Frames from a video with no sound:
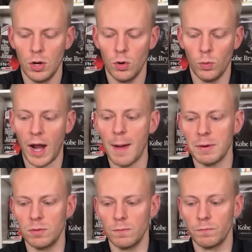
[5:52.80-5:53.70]
what
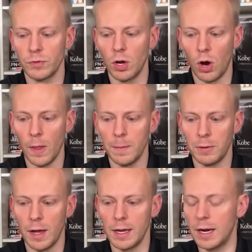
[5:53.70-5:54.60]
happened on the
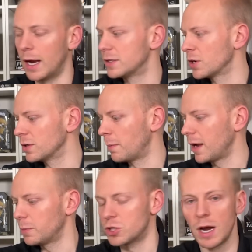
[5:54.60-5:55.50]
play, and I turned to
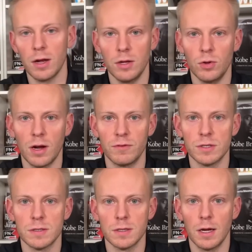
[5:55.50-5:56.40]
Mike Petralia, who
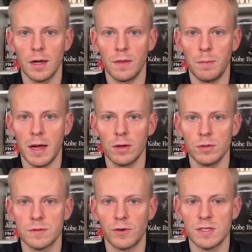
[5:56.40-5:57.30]
covers the
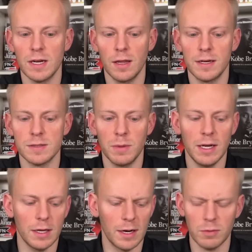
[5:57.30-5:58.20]
Bengals for CLNS
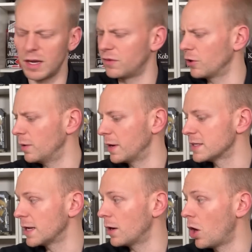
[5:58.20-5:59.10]
Media, and I turned to him and I
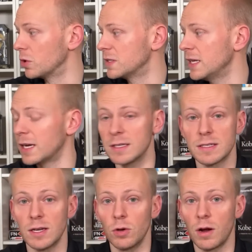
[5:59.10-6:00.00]
said, oh, T. Higgins
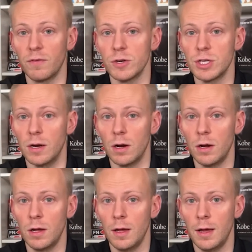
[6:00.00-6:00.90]
single coverage here.
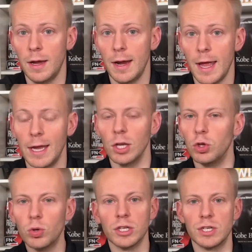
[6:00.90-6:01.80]
And
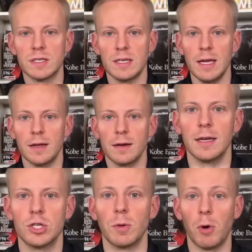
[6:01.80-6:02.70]
you could just see it.
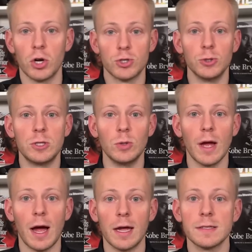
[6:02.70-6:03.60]
Ja'Marr drew two
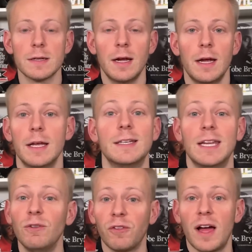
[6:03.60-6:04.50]
guys,
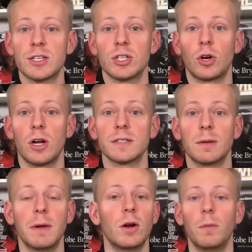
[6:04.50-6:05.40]
T flashes across the
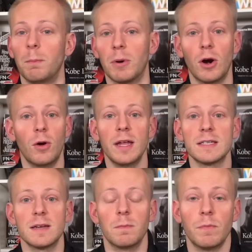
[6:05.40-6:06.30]
middle, Burrow
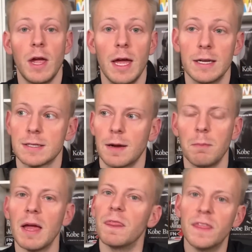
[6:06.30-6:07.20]
hits him, and it's like,
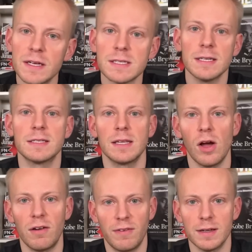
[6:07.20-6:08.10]
man, this is the
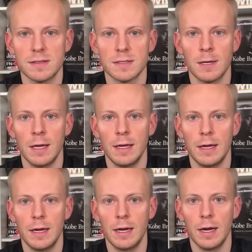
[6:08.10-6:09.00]
offense
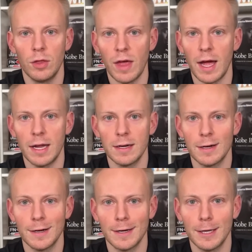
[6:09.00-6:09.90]
that
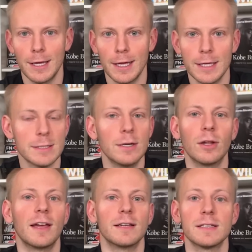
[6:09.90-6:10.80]
is
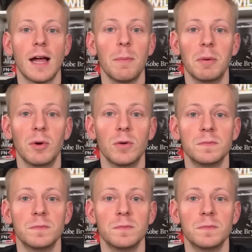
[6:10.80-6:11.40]
nearly unstoppable.